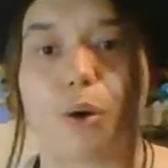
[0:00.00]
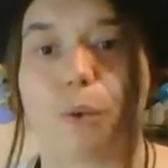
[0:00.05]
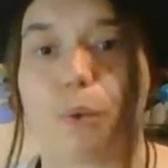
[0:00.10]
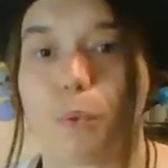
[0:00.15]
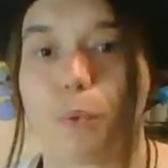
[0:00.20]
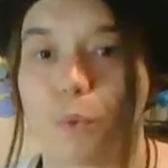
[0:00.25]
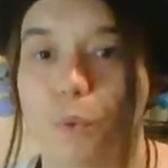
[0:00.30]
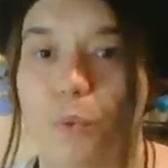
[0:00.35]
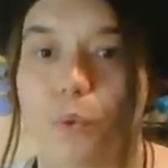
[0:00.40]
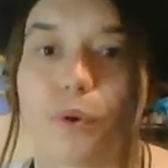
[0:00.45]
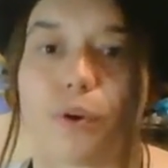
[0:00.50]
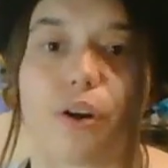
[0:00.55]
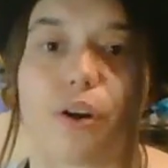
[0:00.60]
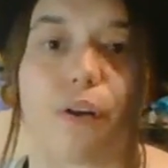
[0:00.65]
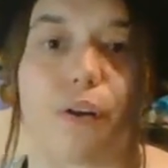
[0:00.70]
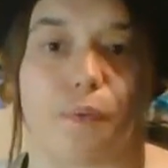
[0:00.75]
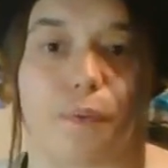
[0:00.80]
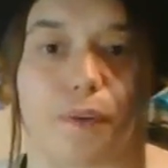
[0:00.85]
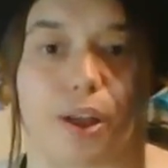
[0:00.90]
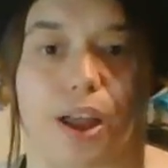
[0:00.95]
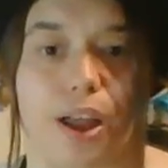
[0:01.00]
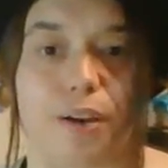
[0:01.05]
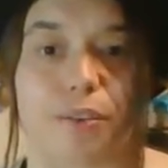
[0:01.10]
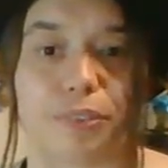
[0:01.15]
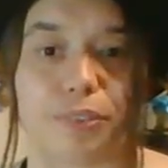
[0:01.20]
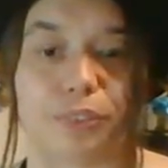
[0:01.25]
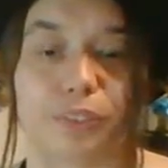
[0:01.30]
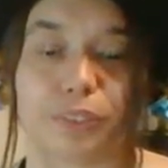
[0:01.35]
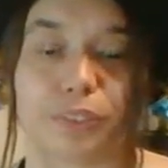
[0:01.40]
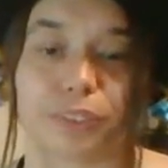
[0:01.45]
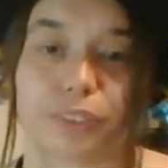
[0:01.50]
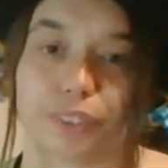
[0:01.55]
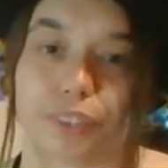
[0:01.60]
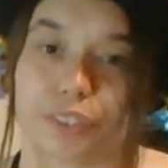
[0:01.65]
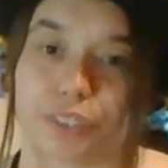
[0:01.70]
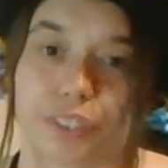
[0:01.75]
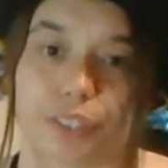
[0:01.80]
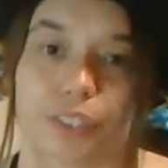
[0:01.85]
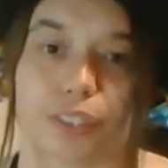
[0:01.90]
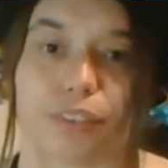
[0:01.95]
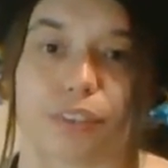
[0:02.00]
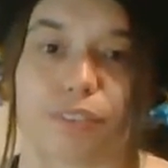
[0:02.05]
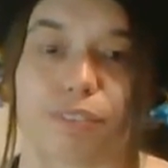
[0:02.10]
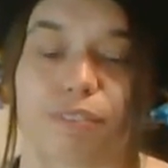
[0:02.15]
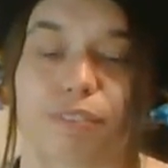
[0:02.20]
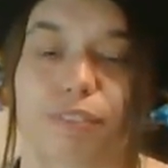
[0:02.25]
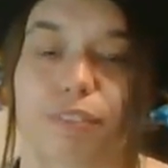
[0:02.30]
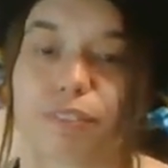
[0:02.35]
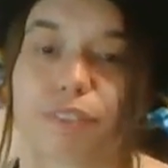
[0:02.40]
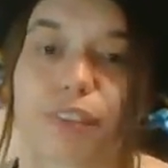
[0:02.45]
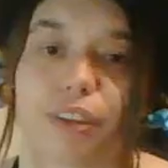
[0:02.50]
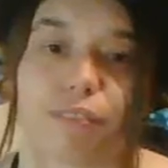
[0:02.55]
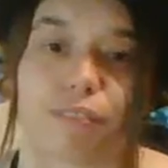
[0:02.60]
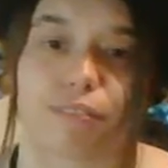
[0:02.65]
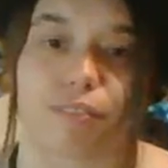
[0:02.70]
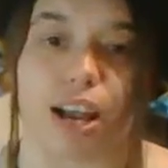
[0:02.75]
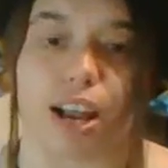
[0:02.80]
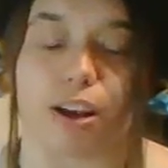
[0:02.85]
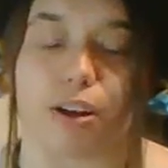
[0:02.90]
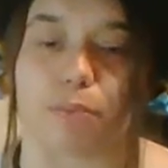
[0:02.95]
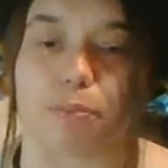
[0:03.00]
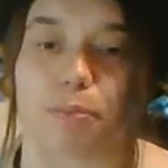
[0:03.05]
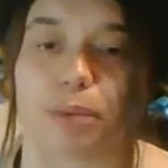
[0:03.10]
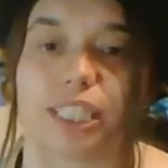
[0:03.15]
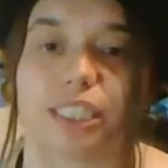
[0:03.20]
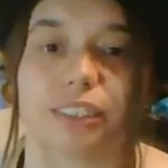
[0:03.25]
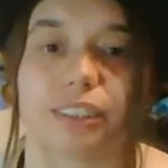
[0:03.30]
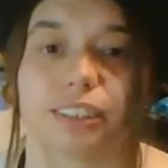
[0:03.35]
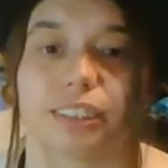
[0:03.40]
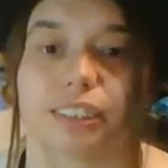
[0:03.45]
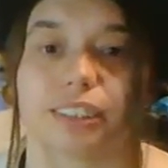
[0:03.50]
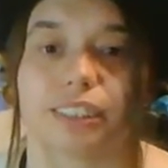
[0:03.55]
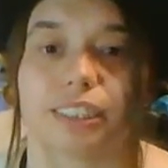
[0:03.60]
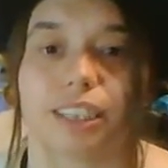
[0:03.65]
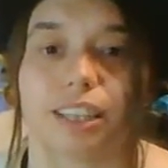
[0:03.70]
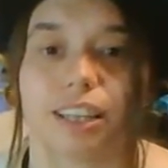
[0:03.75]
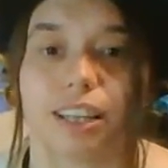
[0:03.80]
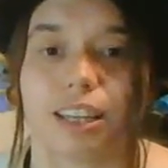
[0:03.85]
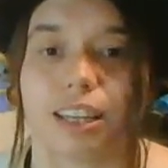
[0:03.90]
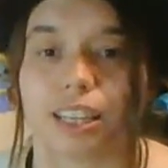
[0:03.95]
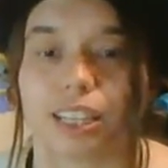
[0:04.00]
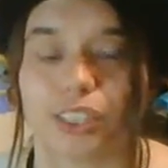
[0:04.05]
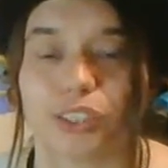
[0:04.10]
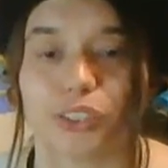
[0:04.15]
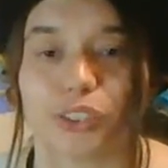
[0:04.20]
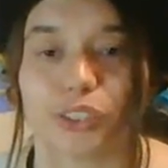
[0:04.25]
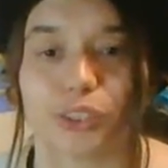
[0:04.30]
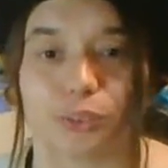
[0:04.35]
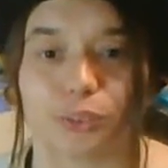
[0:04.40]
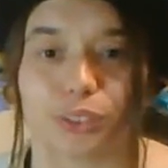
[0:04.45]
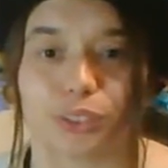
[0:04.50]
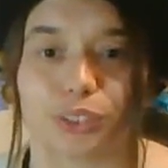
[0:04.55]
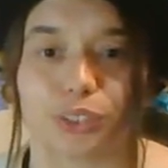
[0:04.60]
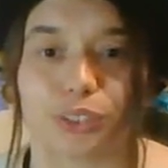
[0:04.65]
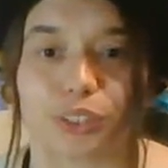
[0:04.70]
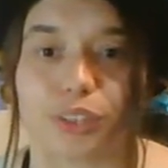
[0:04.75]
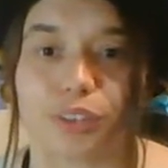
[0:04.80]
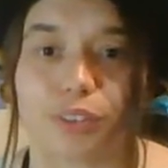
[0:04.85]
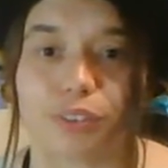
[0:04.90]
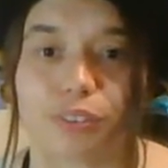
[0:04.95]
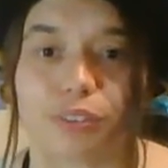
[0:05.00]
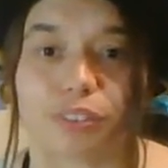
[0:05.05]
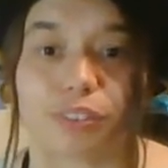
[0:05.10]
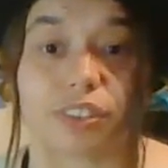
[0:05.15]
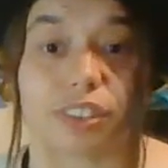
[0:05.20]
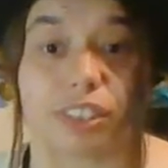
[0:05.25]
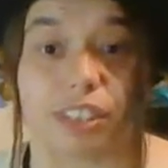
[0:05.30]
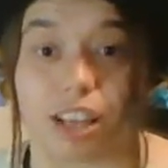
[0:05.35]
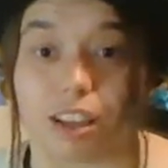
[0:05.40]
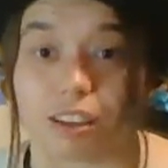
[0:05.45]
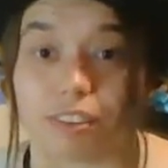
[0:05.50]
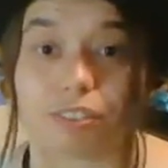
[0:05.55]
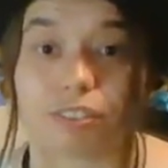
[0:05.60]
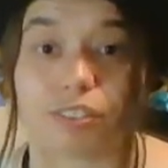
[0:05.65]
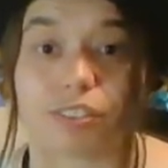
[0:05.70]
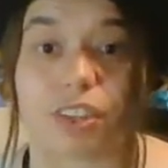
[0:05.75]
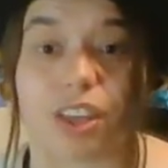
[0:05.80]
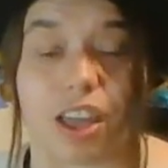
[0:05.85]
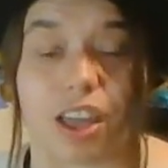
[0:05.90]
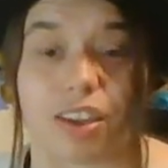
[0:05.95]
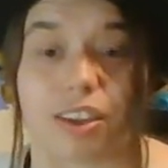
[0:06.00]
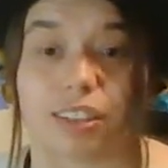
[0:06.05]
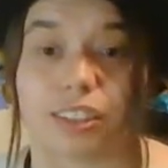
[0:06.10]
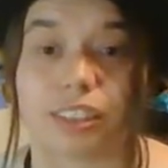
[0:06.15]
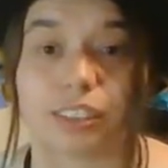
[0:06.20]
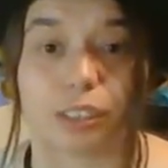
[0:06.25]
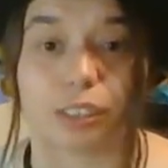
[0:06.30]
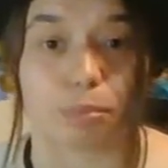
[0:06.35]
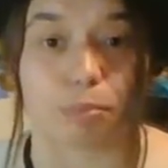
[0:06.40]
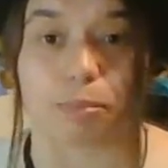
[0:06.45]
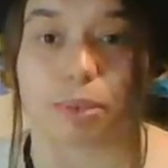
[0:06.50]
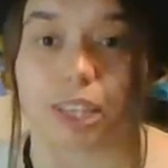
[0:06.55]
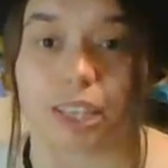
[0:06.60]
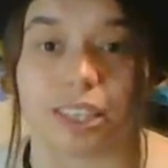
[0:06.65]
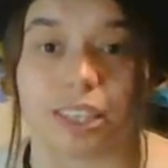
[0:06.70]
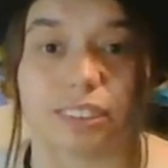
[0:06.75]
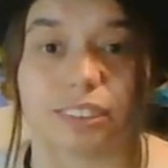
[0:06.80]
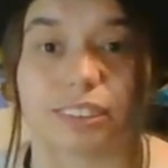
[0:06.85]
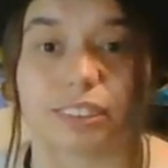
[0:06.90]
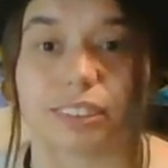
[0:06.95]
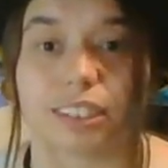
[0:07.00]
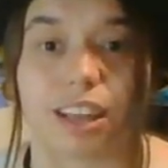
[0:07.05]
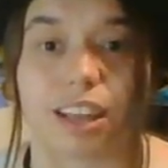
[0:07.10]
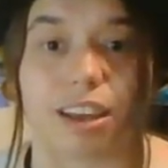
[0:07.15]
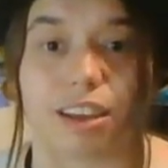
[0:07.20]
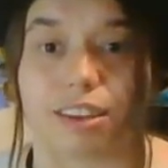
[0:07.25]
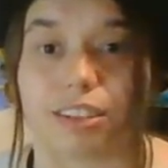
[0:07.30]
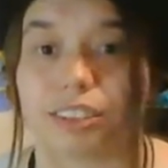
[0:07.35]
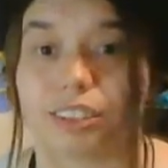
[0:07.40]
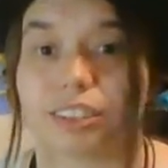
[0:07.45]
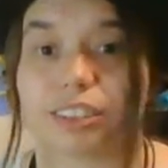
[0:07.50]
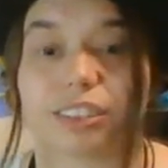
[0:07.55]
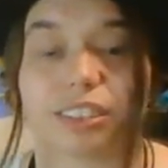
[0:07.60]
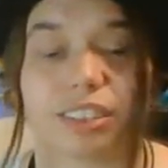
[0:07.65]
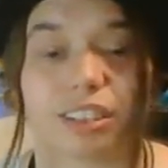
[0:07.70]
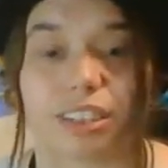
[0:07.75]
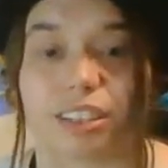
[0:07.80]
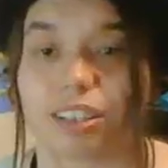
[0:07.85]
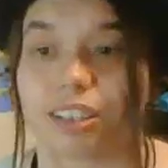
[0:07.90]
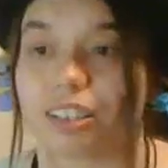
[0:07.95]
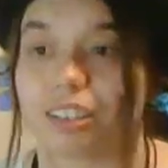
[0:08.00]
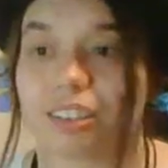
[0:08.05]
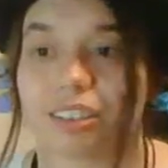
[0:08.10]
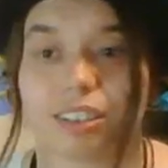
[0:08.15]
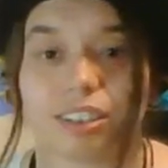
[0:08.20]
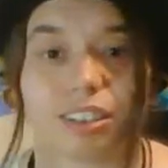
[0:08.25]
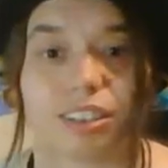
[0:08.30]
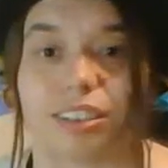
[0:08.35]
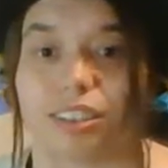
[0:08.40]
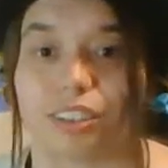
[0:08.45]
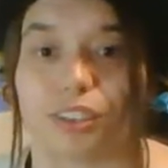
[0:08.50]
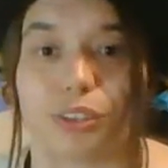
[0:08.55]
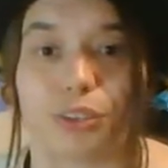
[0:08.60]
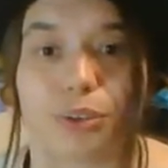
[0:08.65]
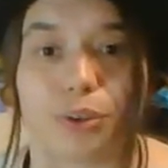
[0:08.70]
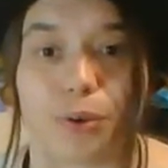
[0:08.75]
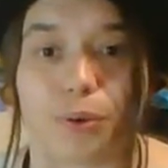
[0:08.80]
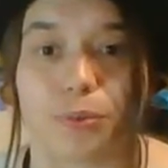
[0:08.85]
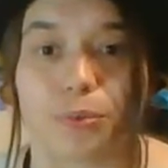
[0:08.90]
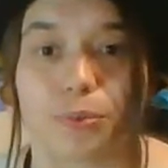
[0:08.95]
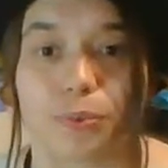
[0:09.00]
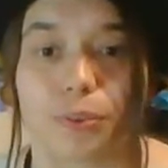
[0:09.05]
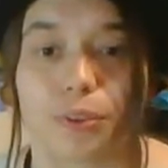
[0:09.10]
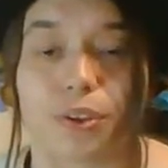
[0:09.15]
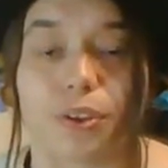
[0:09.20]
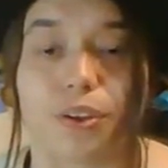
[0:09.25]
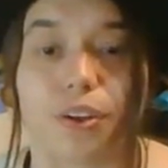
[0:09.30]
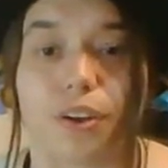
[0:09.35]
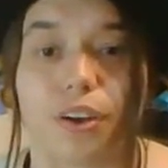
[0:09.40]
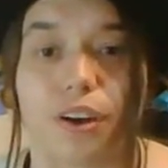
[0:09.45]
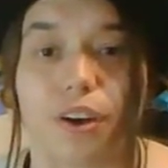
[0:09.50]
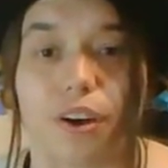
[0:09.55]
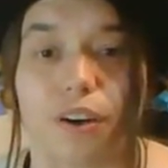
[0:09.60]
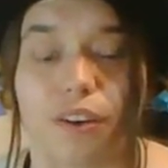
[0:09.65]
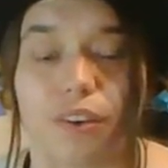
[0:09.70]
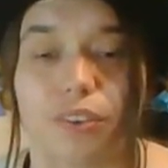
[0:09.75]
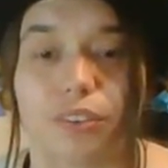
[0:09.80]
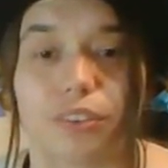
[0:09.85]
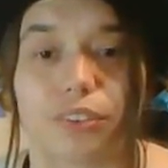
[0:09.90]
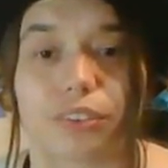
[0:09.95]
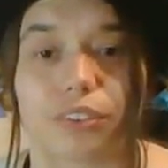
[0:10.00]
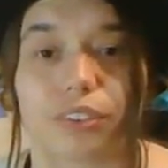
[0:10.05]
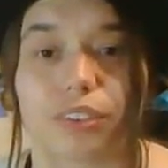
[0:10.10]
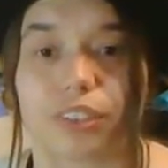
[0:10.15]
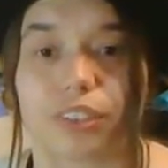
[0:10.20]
or around your environment, because you deserve love and peace, and, you know, all,